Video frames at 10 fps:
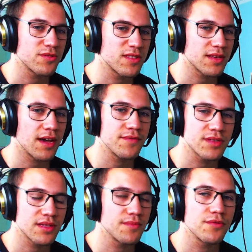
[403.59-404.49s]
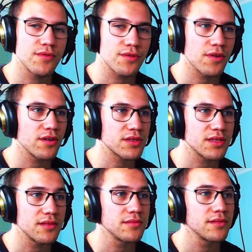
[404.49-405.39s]
or just I haven't stumbled
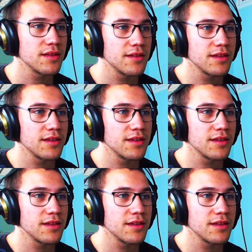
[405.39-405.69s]
across, and